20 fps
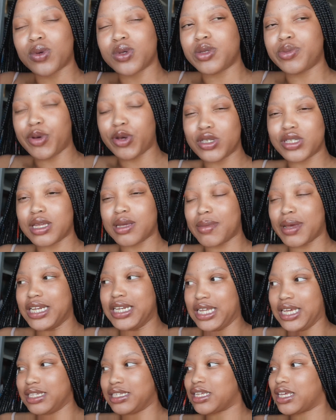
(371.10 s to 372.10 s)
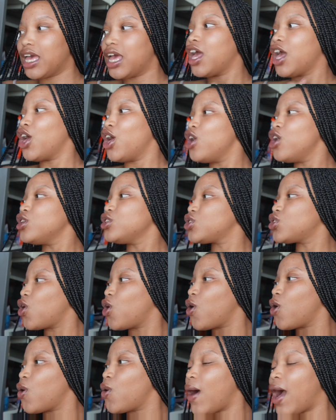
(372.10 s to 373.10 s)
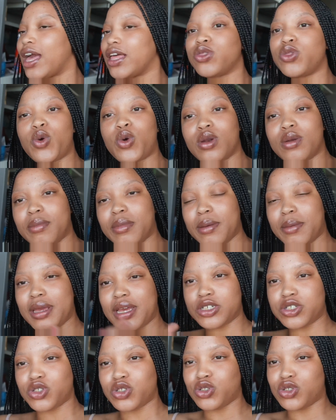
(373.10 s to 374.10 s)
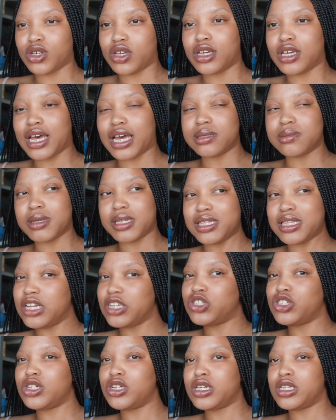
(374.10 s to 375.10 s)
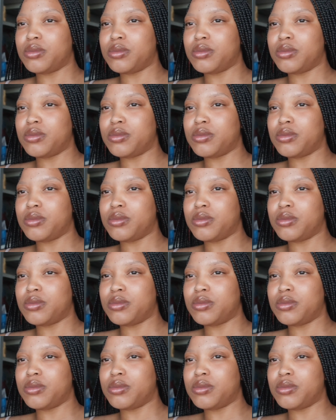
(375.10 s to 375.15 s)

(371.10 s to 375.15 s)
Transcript: posting my desk. So I thought maybe I should show you guys my stationery,